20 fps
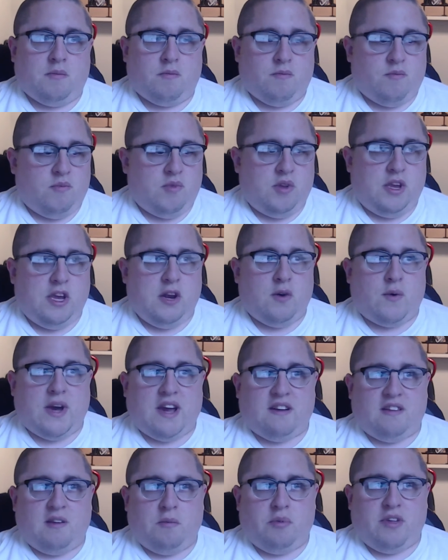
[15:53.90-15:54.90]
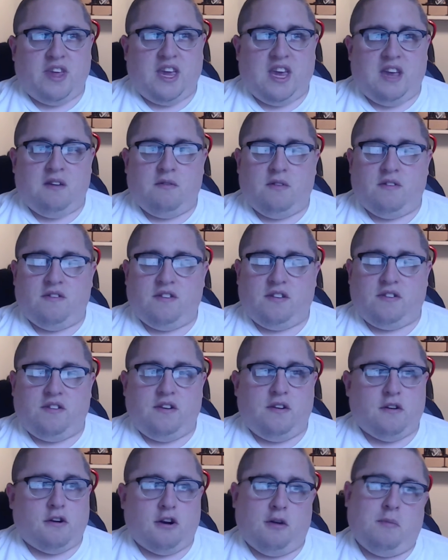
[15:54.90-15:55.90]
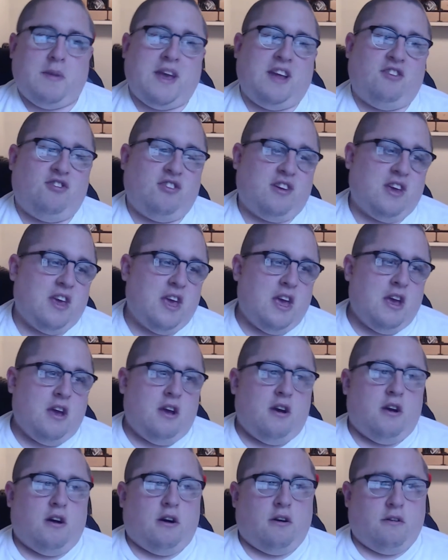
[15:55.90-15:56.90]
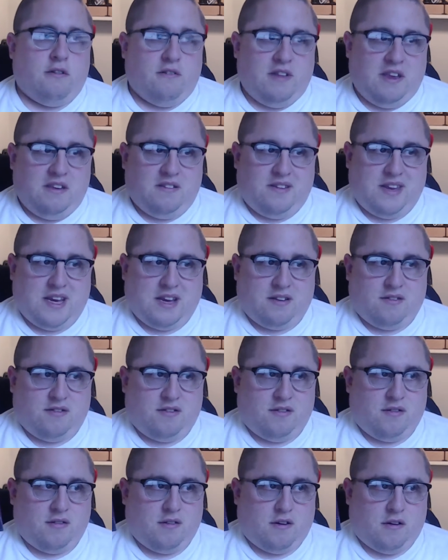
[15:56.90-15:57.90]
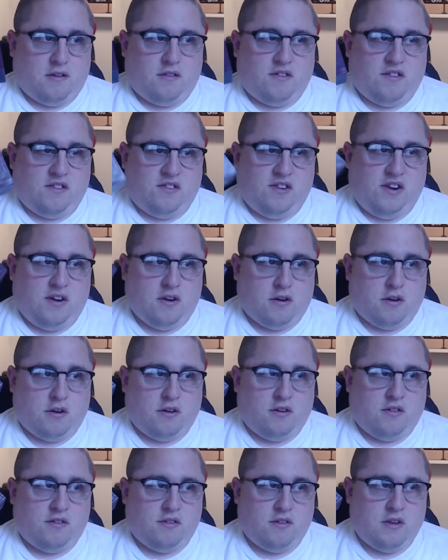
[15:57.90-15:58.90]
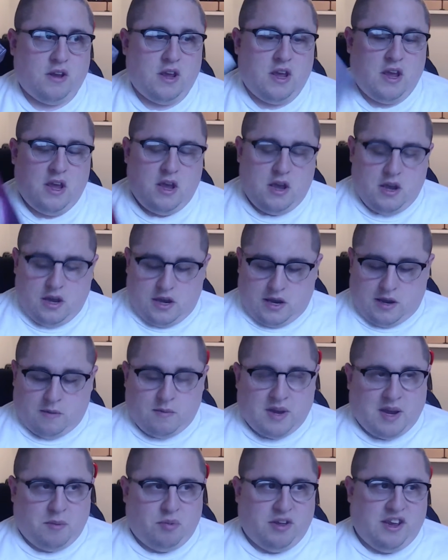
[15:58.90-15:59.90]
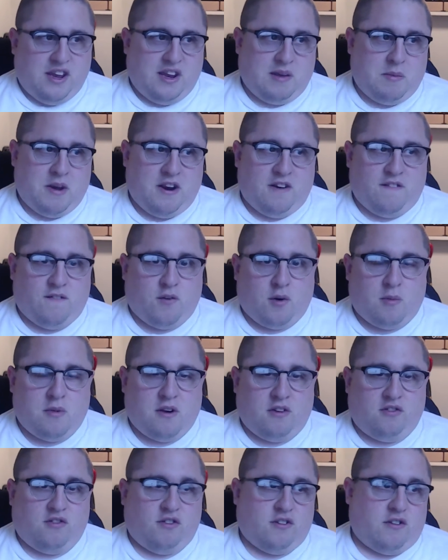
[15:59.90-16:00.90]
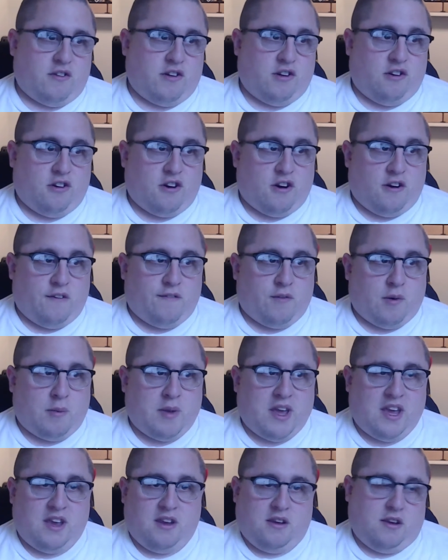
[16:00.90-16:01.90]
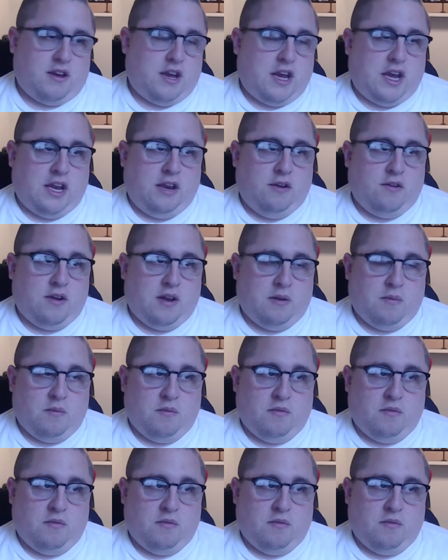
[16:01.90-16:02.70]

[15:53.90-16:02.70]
You don't have to play it with 60 card Magic. All of these decks are 60 cards. I play the Commander format, which is all 100 card format, and you can do